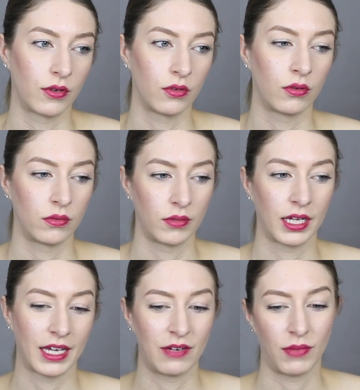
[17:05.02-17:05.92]
Or who
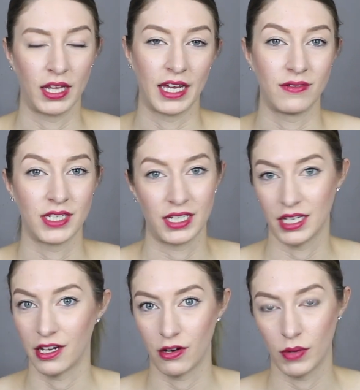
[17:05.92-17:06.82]
in my life
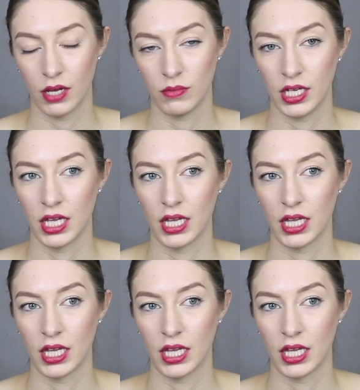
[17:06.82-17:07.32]
didn't care about me.